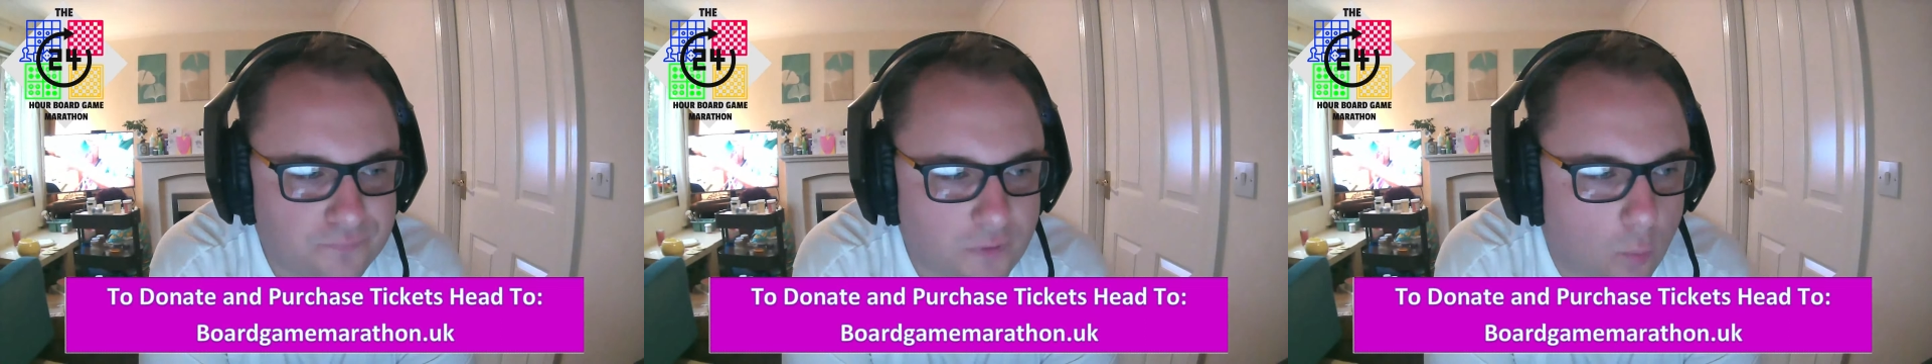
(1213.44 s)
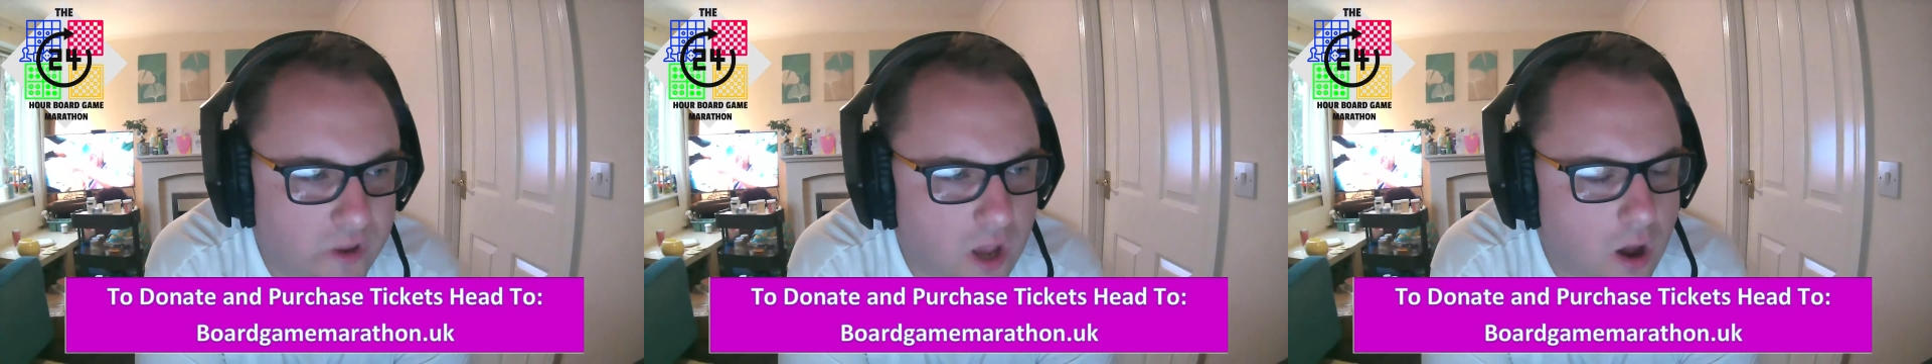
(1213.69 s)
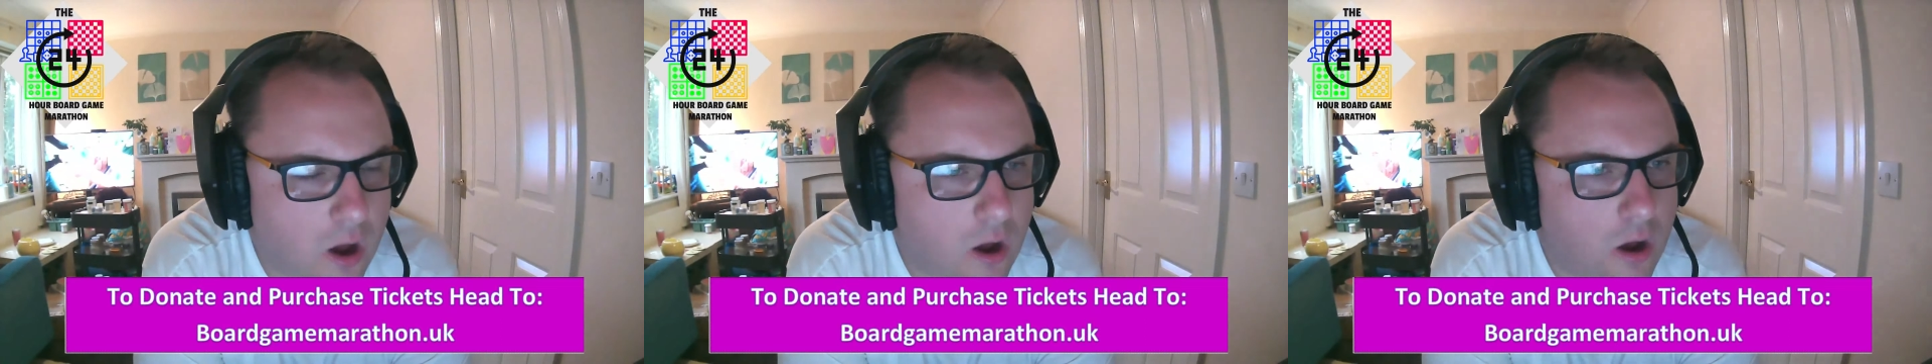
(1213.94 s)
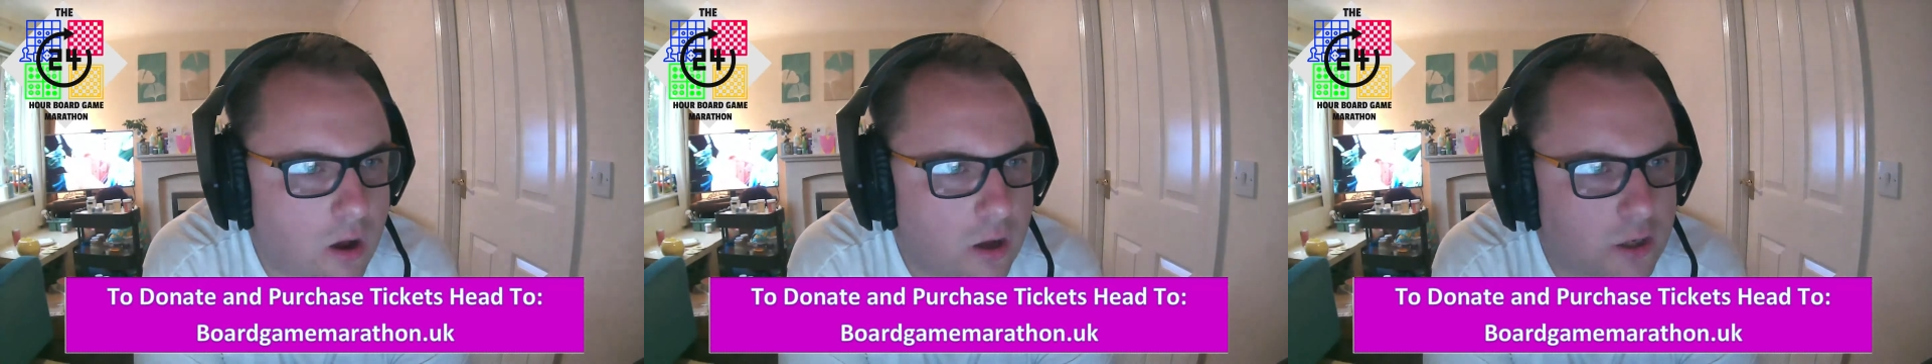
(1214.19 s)
We
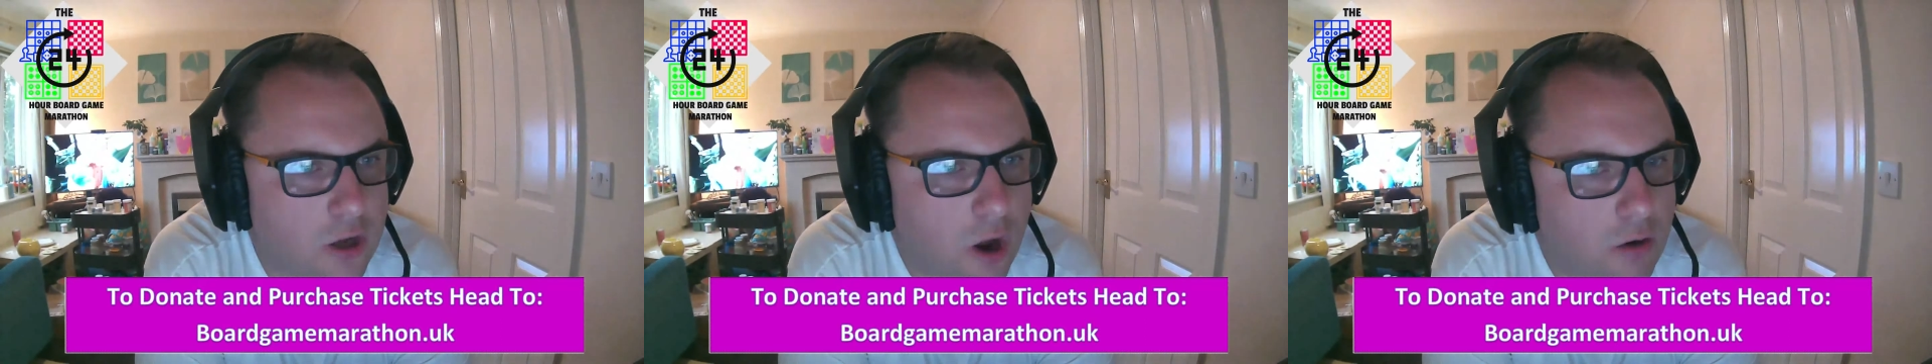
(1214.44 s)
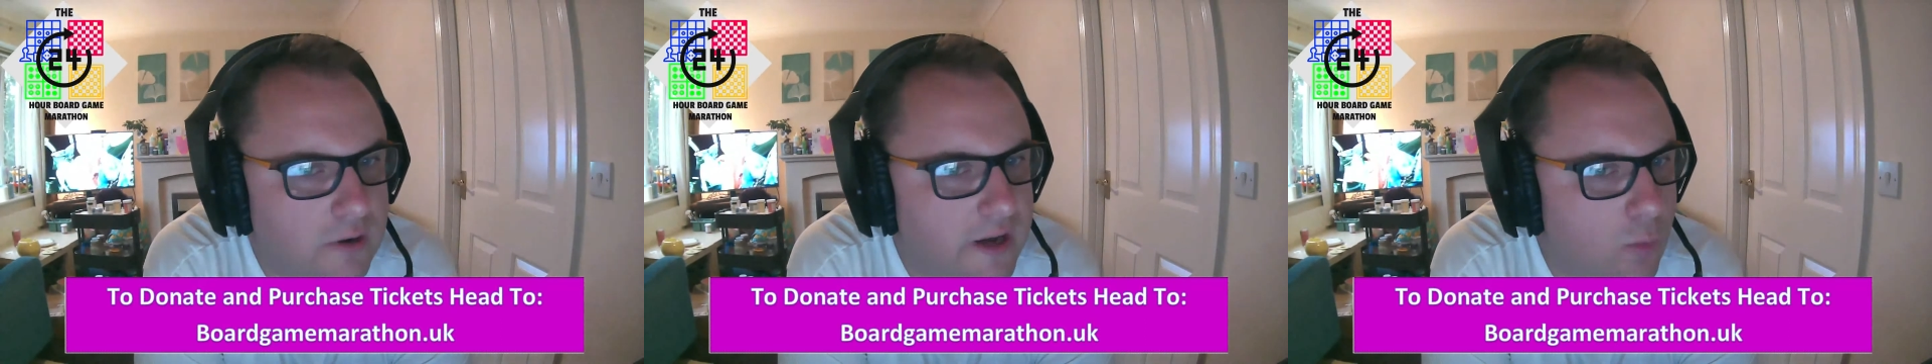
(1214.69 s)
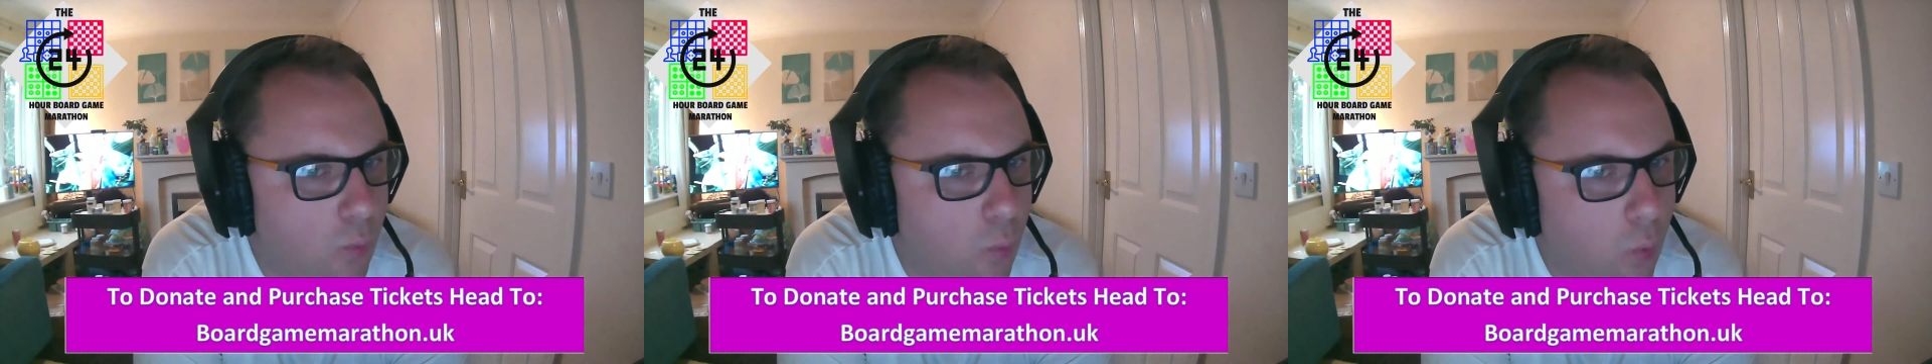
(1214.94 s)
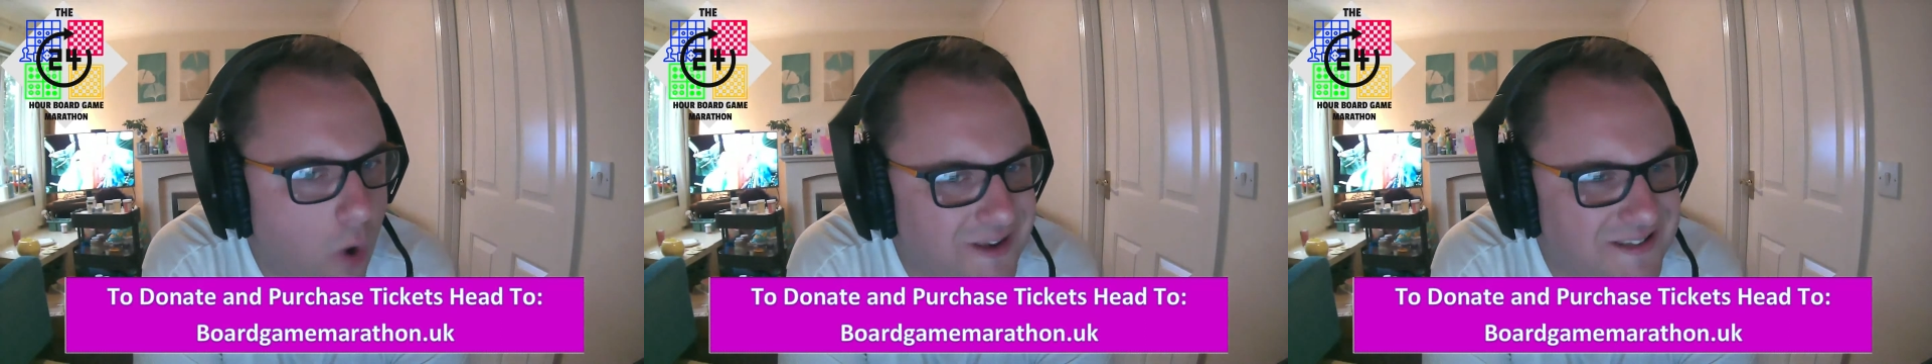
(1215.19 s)
are currently
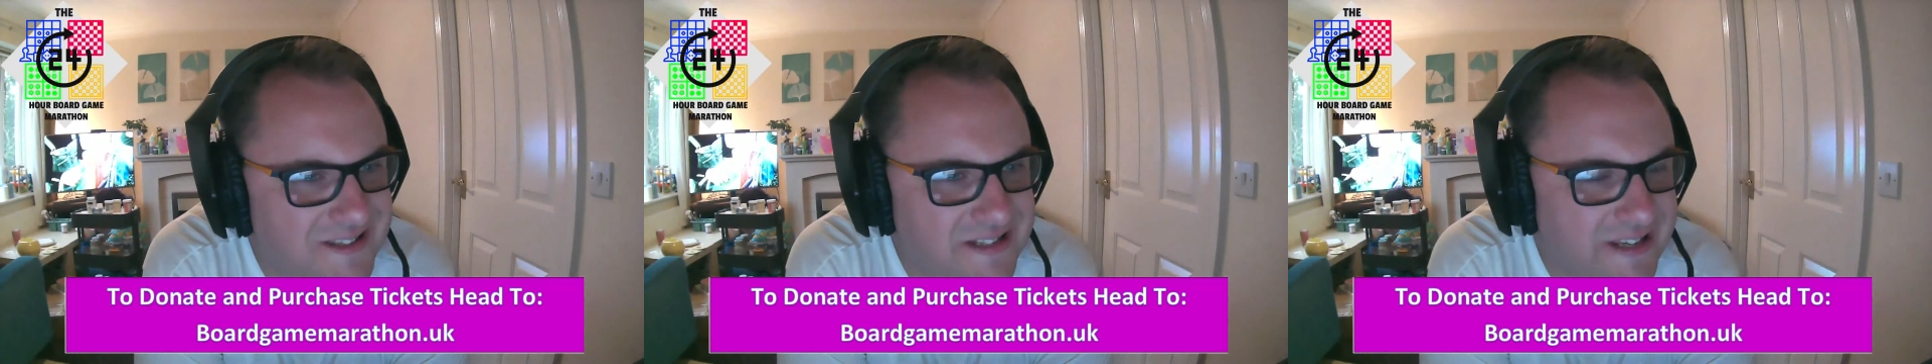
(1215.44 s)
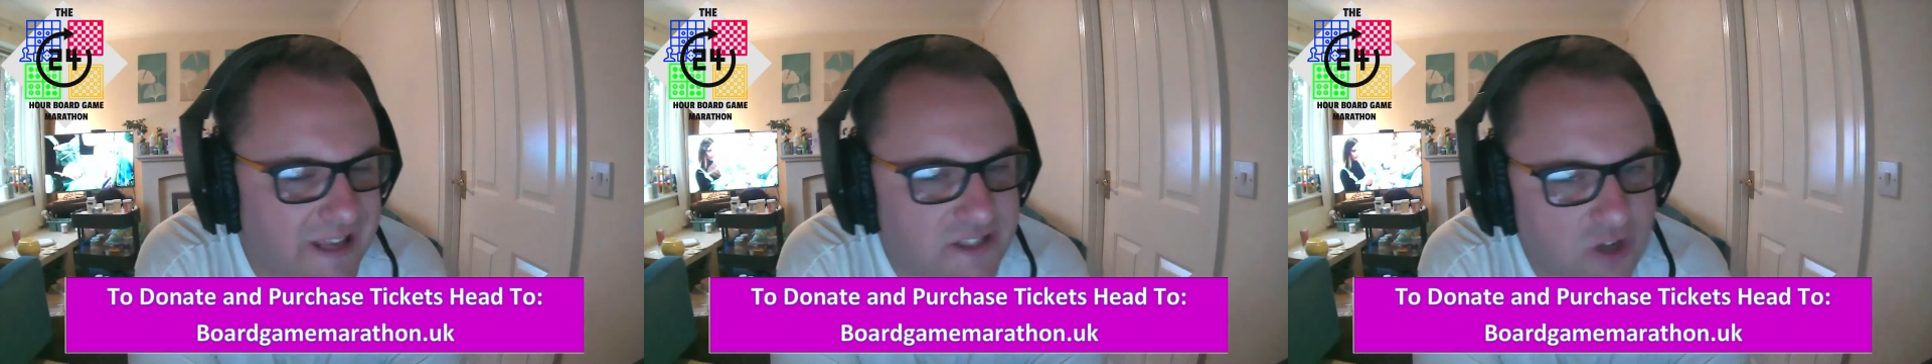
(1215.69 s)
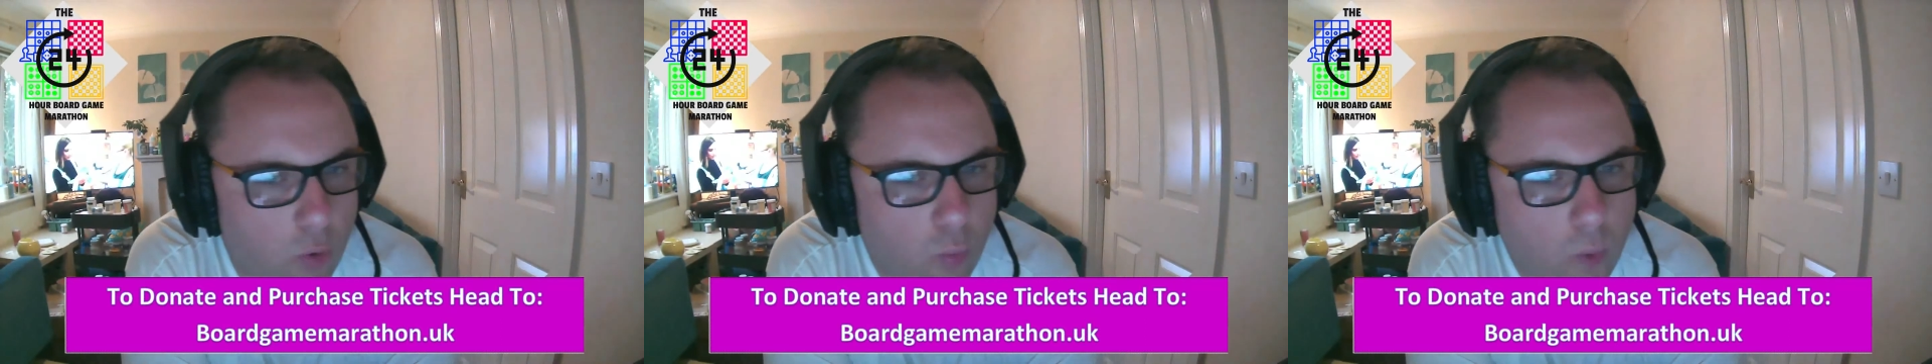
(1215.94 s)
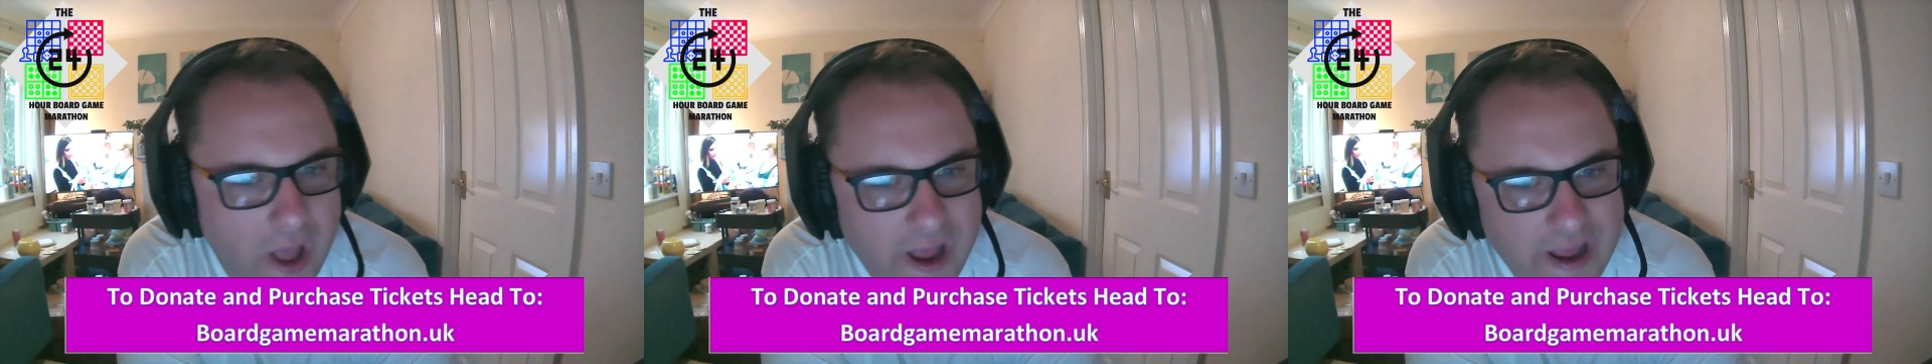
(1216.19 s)
one ticket
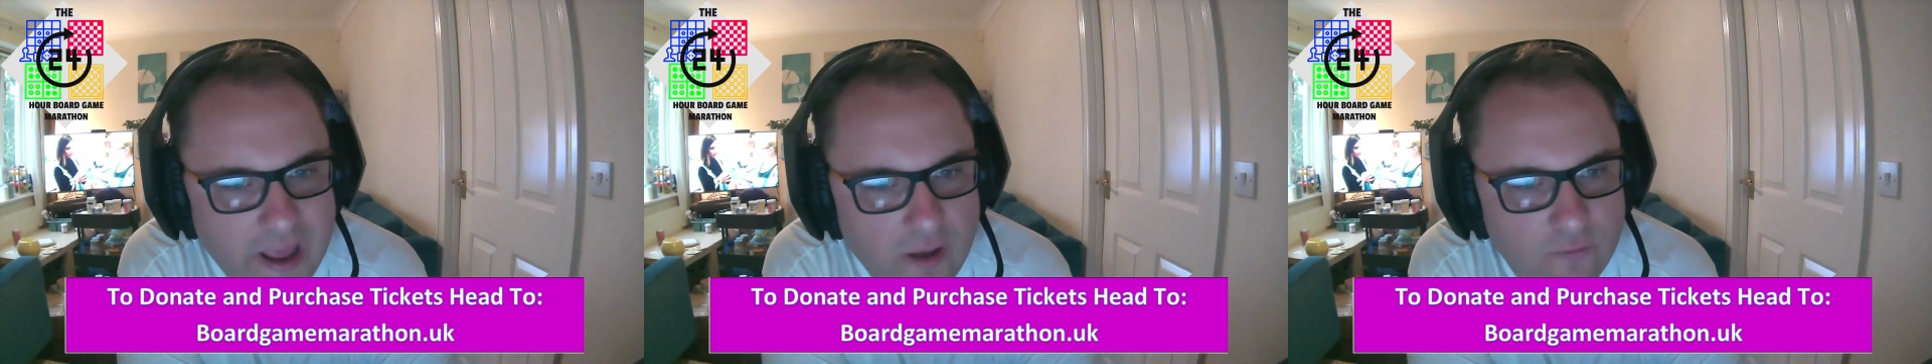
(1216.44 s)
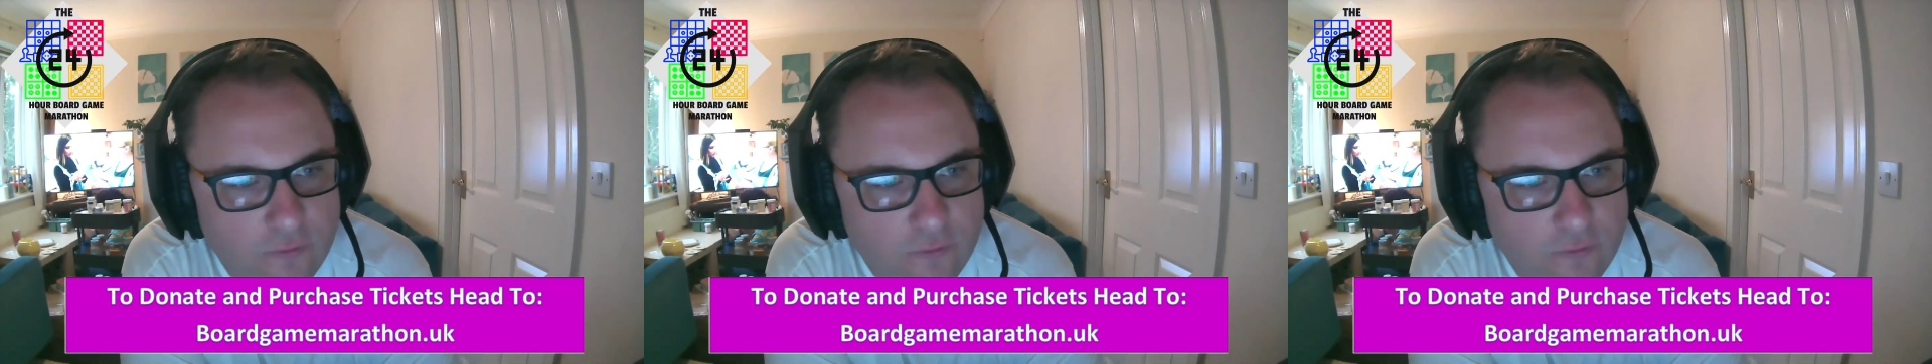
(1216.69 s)
away